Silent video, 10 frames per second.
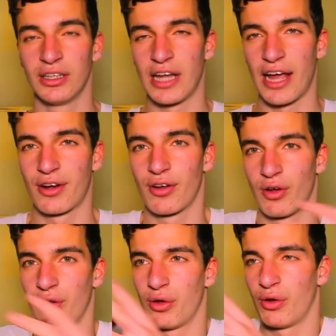like
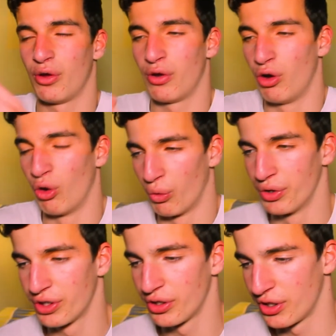
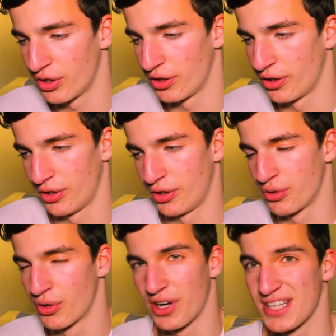alone uh, a
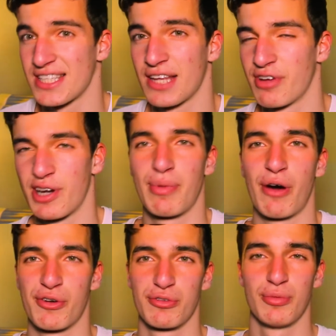neuron is not very
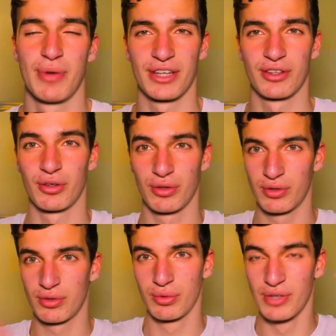powerful but
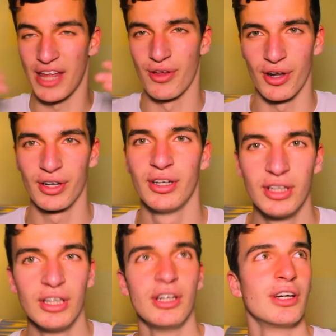together
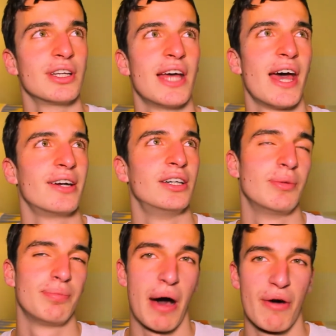their
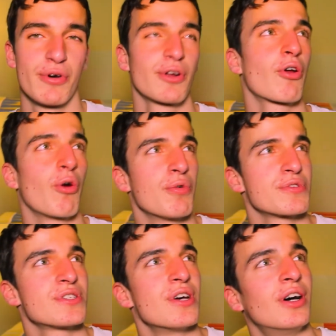uh, power
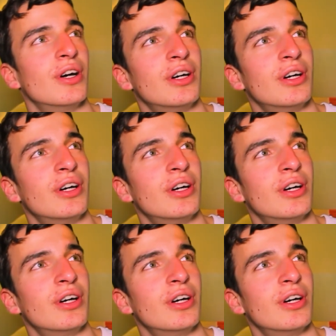grows